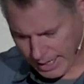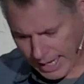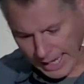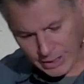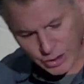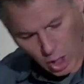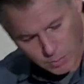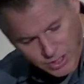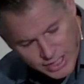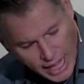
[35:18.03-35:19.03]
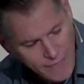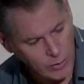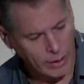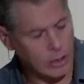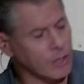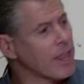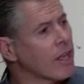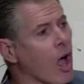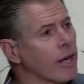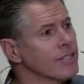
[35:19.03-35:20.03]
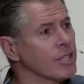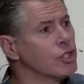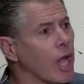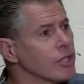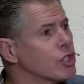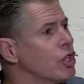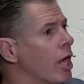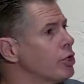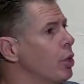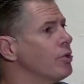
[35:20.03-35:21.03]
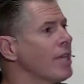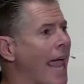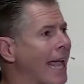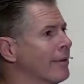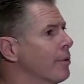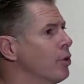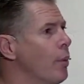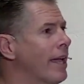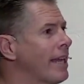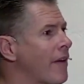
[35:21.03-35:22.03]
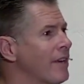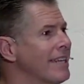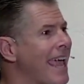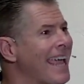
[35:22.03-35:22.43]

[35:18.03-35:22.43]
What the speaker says: In Psalm 7, we learn that God is a just judge who is angry with the wicked every day,